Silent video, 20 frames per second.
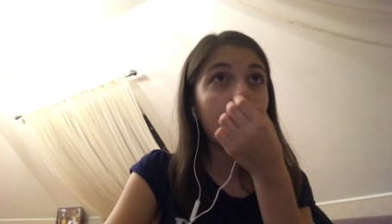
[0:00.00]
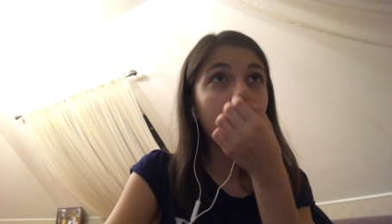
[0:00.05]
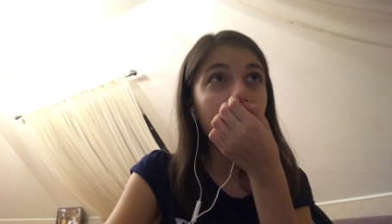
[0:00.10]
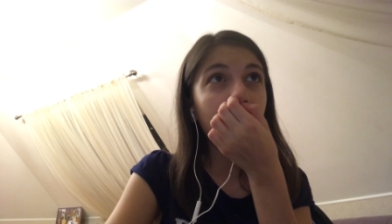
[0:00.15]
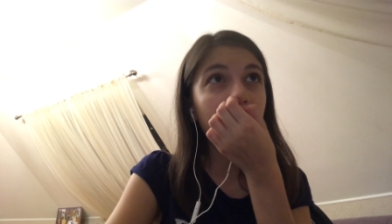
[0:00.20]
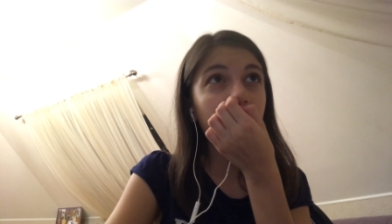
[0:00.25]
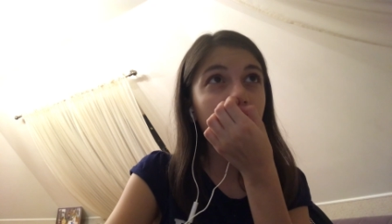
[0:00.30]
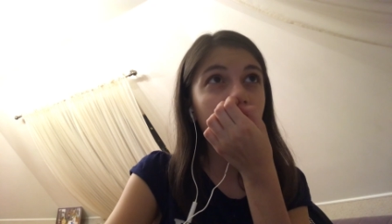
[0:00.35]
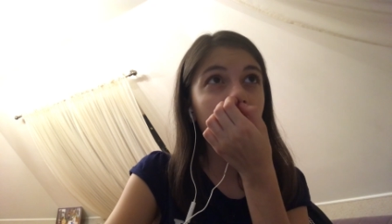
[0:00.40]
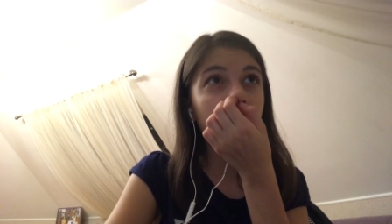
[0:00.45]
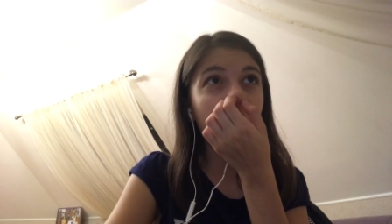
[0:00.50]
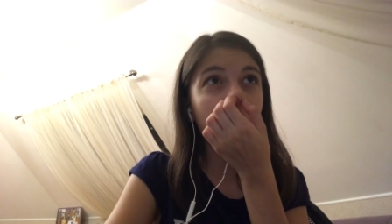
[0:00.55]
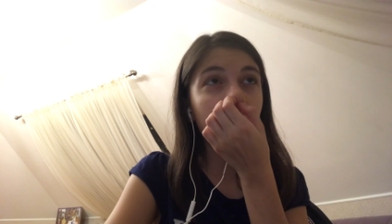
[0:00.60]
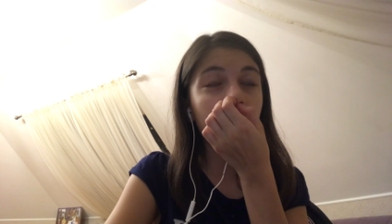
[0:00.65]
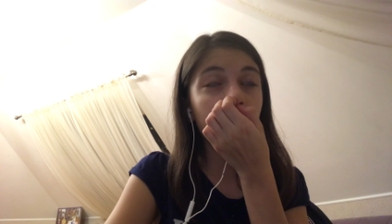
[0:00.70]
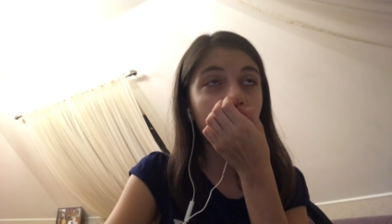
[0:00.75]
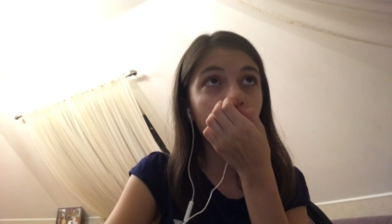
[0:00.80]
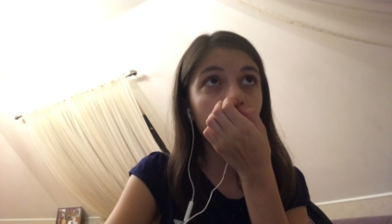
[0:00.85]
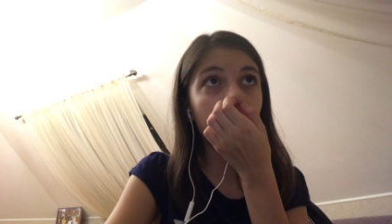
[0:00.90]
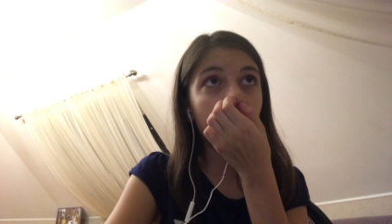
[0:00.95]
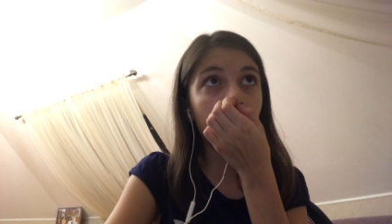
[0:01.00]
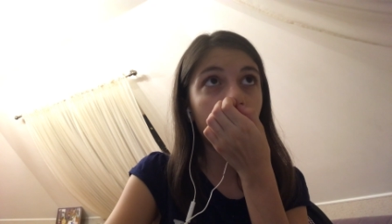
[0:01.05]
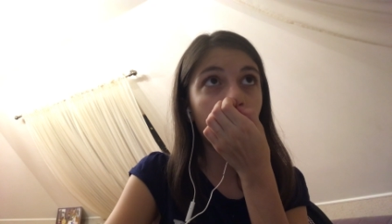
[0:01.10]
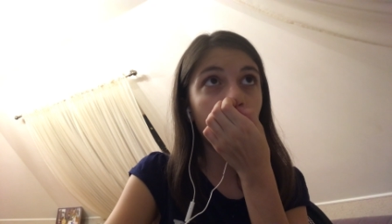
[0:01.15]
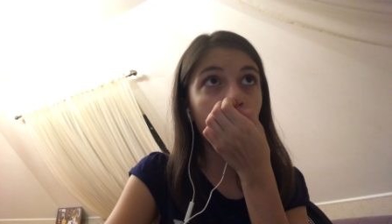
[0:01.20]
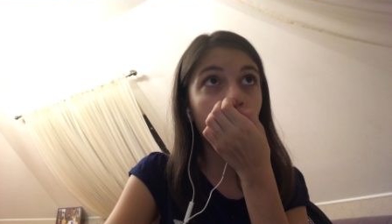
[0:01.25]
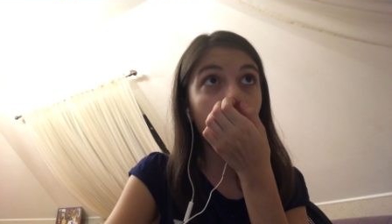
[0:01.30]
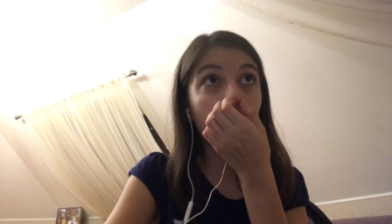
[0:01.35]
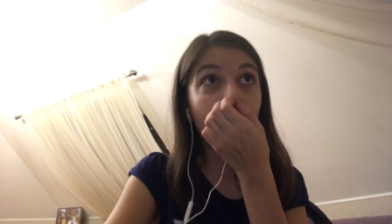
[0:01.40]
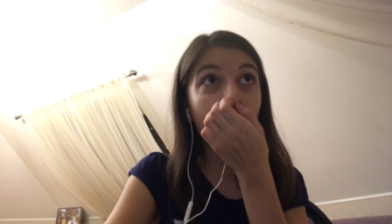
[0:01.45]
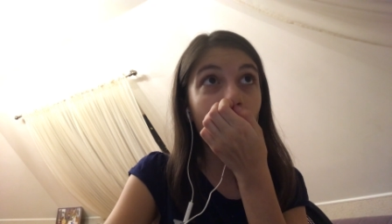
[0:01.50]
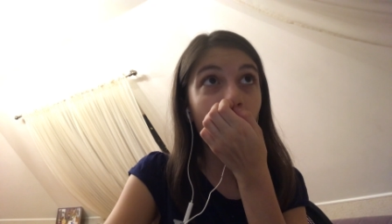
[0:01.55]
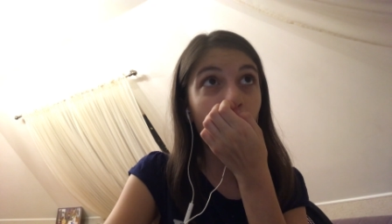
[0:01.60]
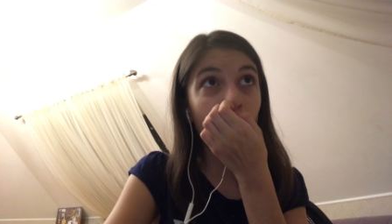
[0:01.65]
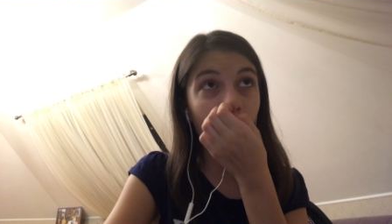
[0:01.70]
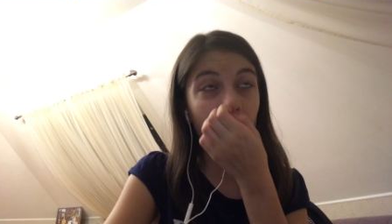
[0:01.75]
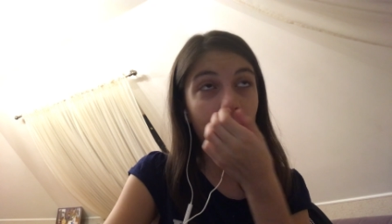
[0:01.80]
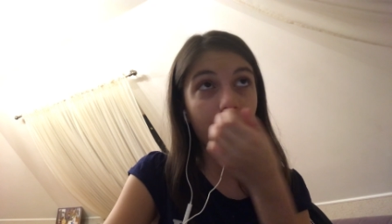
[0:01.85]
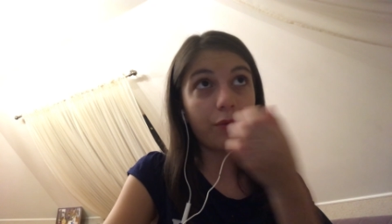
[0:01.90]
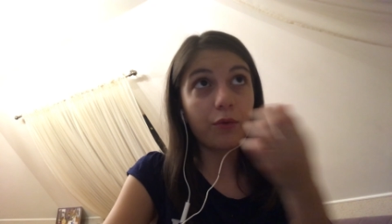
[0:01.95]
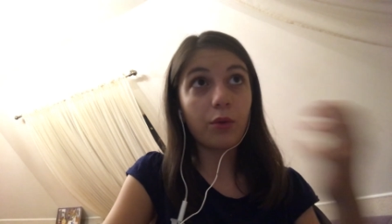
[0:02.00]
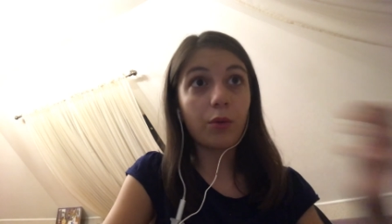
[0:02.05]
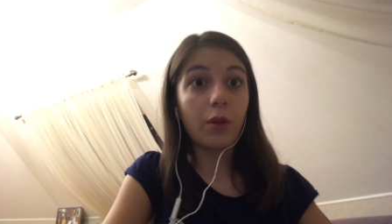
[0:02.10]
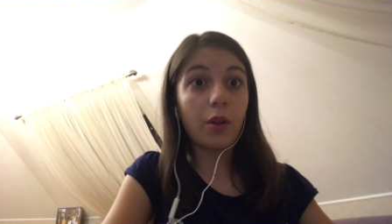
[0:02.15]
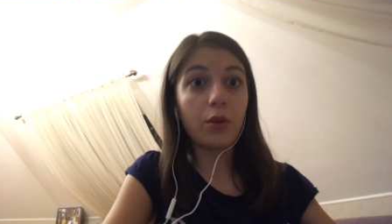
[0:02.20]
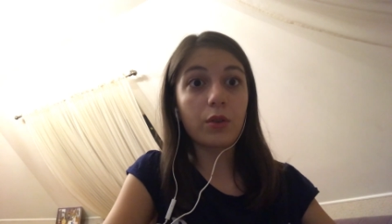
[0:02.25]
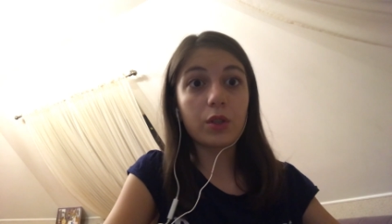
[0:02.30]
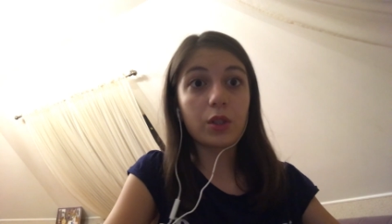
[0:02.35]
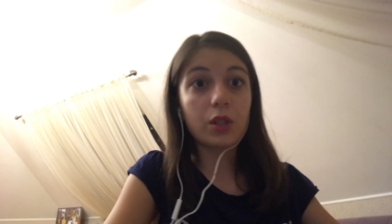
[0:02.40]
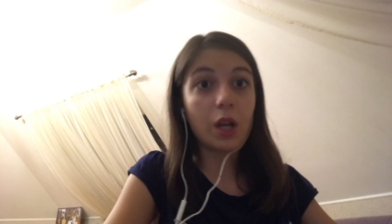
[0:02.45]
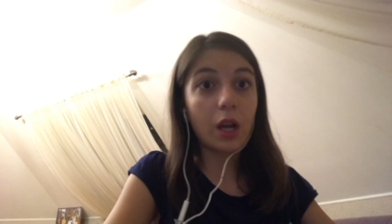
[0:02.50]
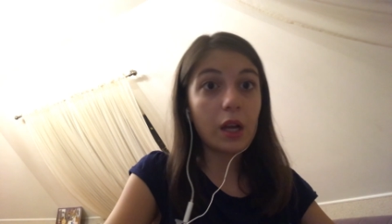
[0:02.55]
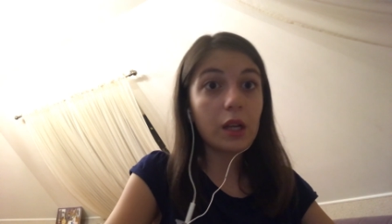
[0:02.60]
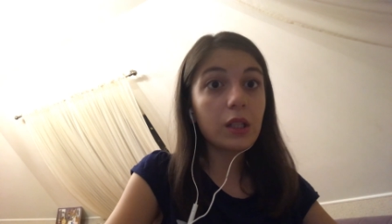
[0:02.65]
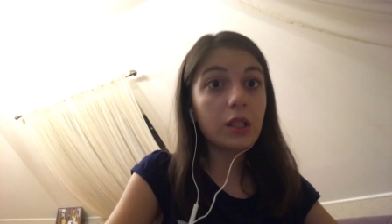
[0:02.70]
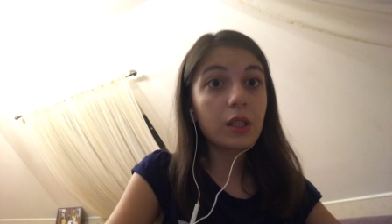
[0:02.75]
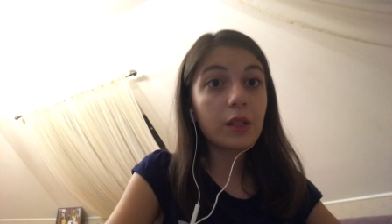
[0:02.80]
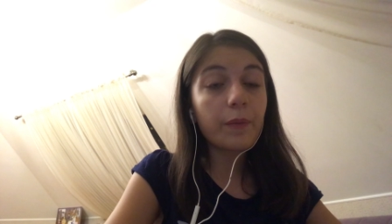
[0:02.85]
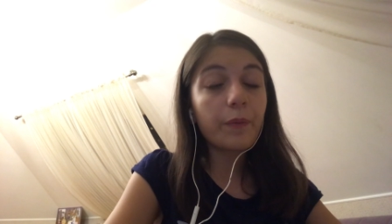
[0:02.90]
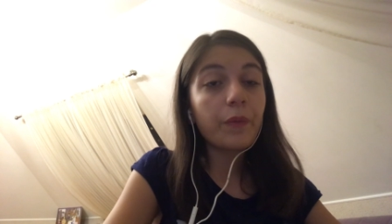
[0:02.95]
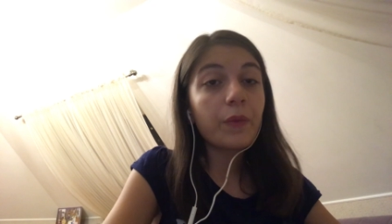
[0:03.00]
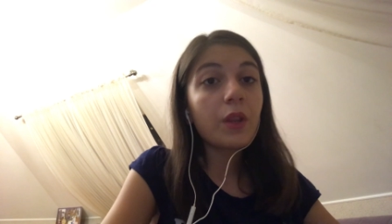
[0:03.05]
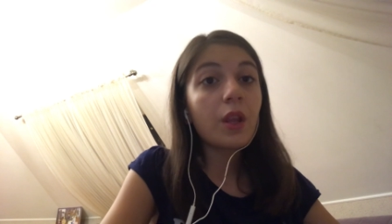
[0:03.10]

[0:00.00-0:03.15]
but decided to keep well away from those sites.